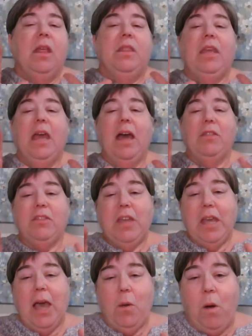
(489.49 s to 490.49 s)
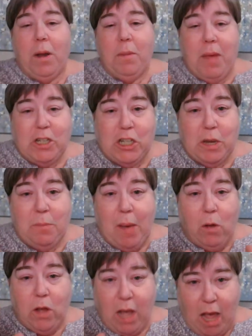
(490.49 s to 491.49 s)
The other thing I want to mention
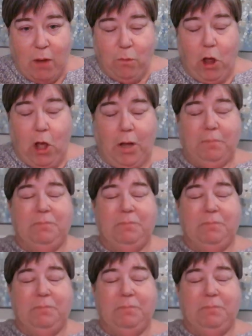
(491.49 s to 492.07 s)
about Chiron